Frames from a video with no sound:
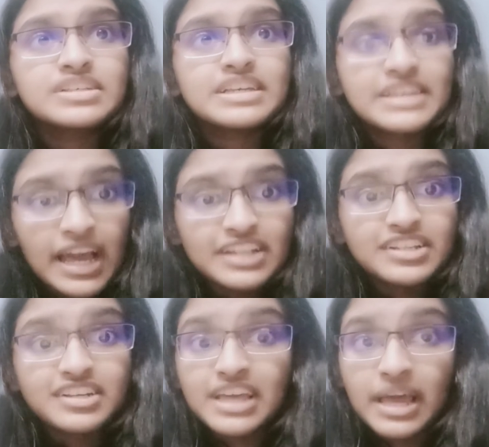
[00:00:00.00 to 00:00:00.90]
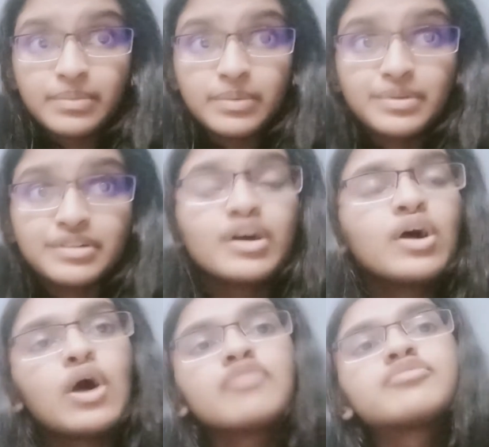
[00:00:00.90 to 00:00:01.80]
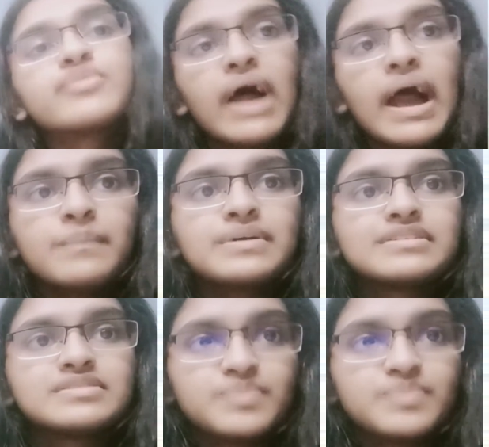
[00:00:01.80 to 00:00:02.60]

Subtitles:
yet capable of rapid,